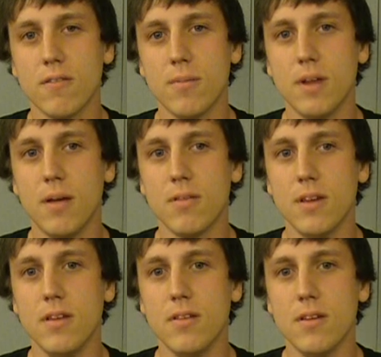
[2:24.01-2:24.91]
Sometimes the
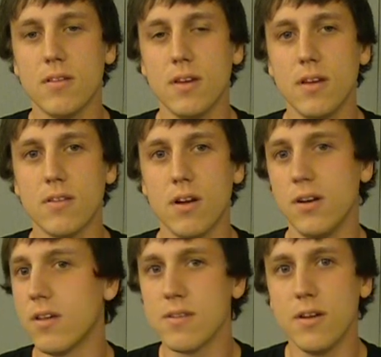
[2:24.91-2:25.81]
easiest things
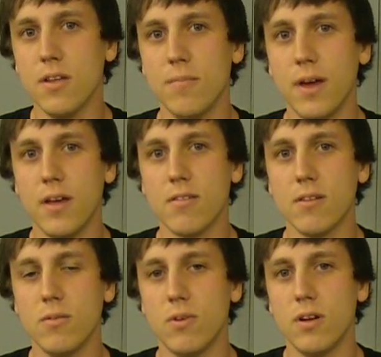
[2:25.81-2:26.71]
aren't necessarily the
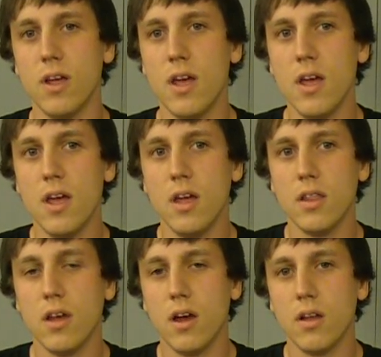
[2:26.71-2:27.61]
best, and what
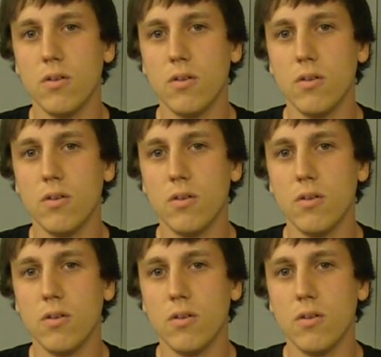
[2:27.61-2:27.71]
the,